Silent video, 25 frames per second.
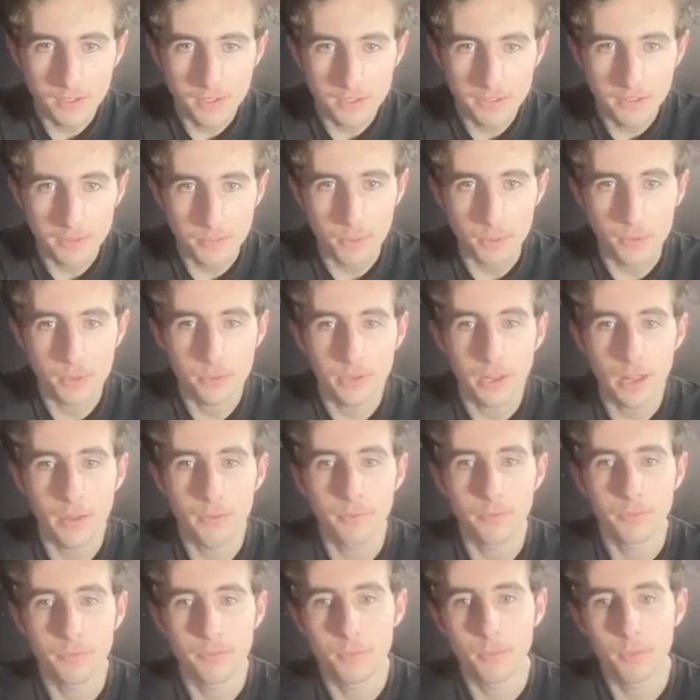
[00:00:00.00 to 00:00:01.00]
It's a blue
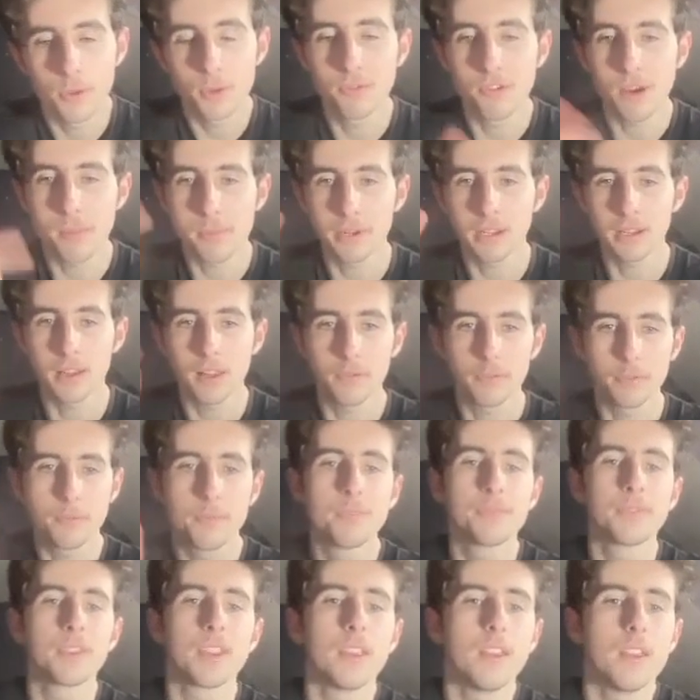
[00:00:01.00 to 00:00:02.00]
glove, blue rubber glove.
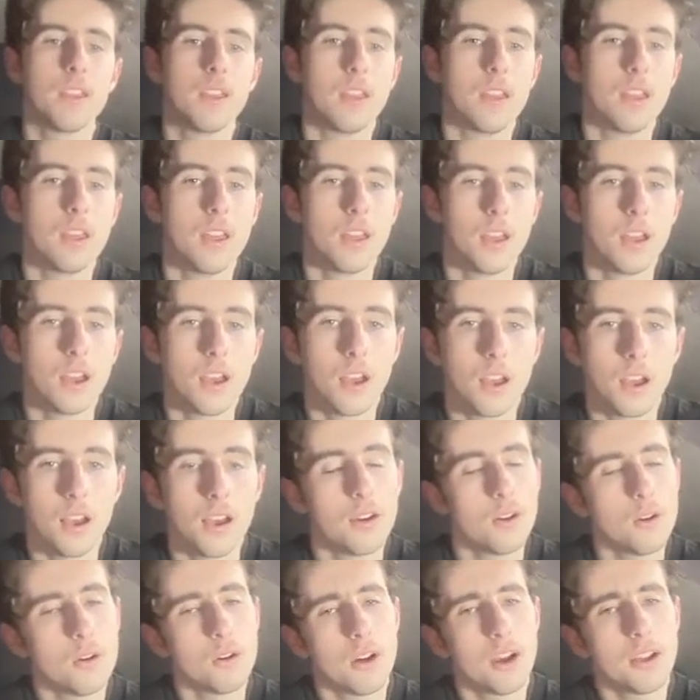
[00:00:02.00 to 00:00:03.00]

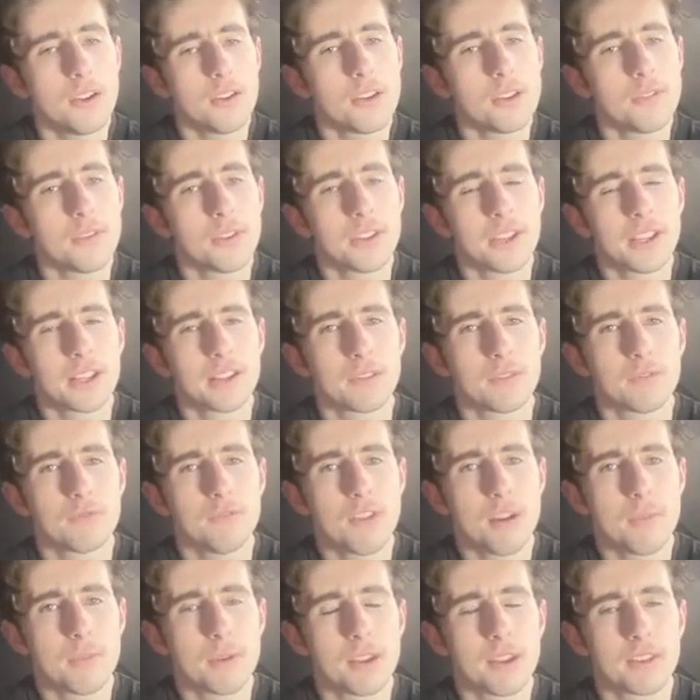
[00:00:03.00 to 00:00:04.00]
Uh, oh, I don't even think it's
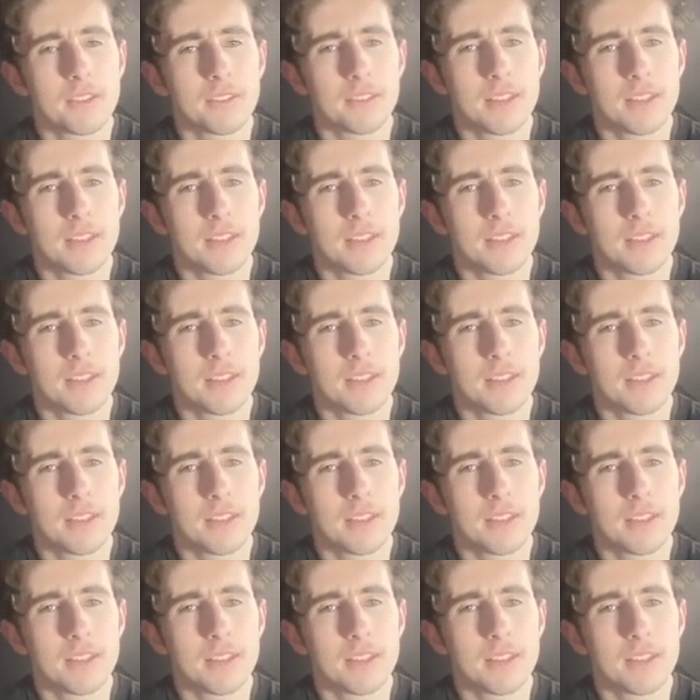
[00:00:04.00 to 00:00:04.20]
rubber. It's